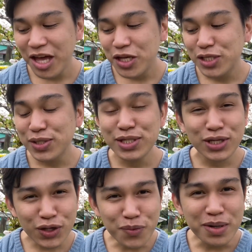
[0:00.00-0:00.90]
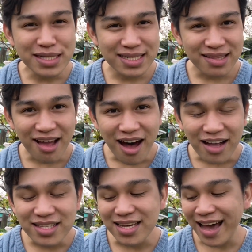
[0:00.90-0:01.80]
To secure my slot,
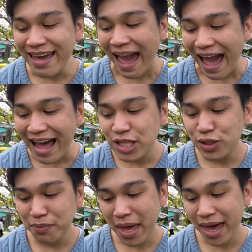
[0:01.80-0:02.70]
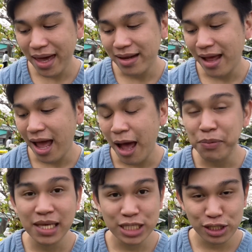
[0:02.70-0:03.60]
I had to pay an
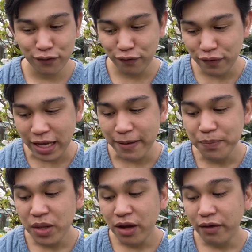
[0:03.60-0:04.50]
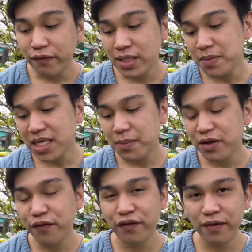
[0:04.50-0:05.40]
application fee sometime in
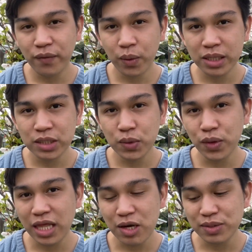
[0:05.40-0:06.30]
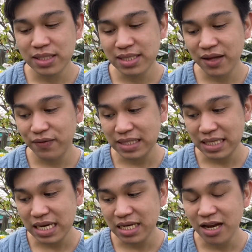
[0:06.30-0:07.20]
February
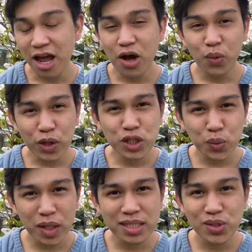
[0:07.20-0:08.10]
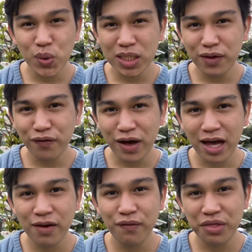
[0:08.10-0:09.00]
2017, which was
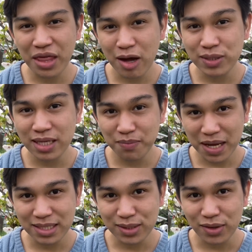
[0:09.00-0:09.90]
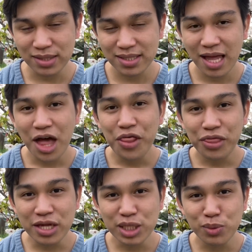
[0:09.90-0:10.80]
25,000 pesos.
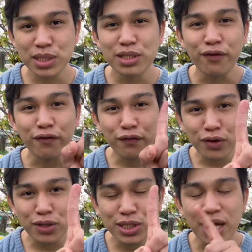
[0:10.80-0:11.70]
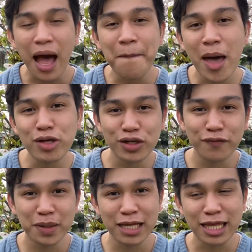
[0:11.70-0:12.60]
This was the first amount of
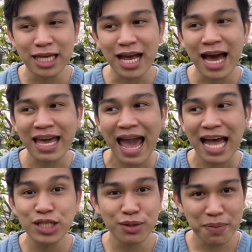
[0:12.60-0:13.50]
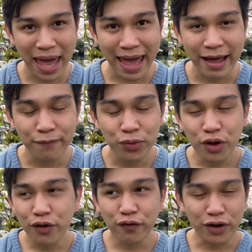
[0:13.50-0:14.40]
money that I had to pay
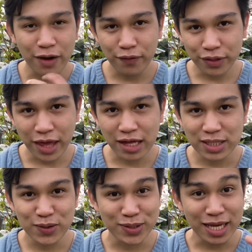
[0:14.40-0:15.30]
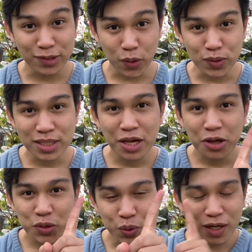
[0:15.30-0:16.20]
for everything. So take note,
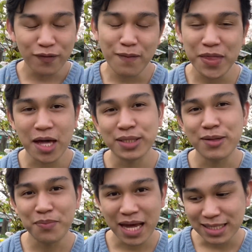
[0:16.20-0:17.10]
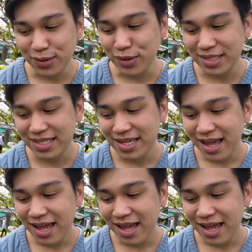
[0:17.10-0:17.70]
25,000 pesos.